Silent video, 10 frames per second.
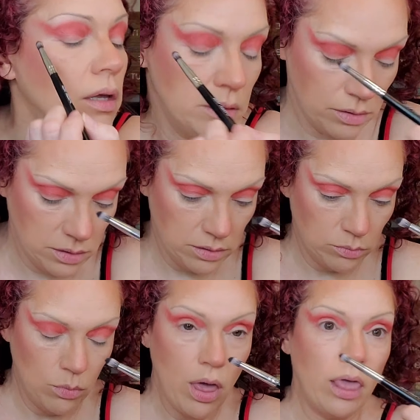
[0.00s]
And
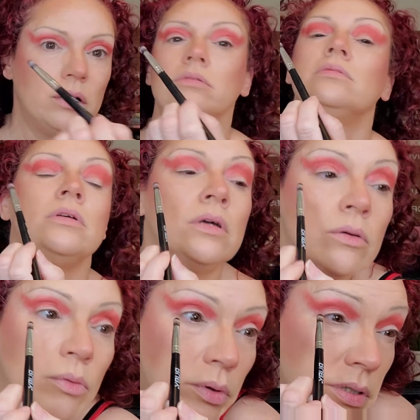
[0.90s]
boy,
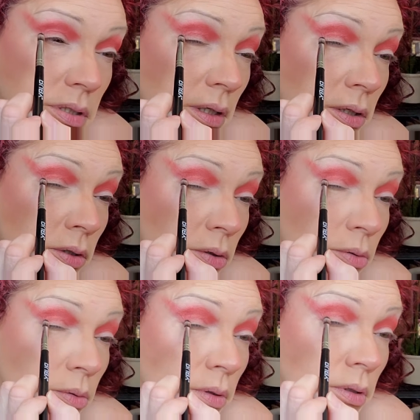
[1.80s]
we're just going to
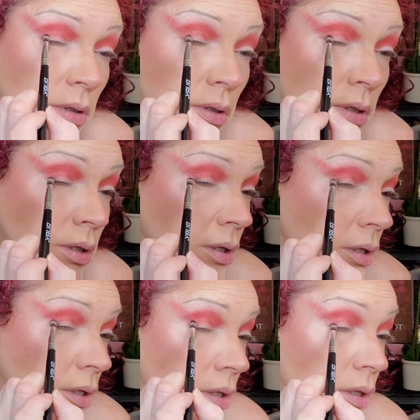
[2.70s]
do
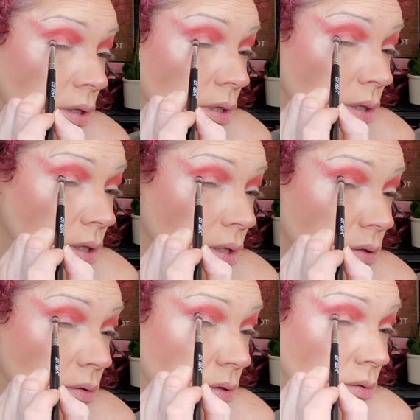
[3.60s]

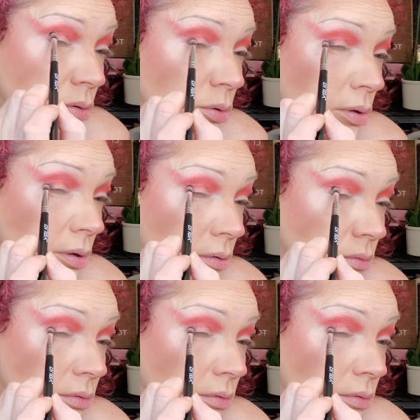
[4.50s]
this little corner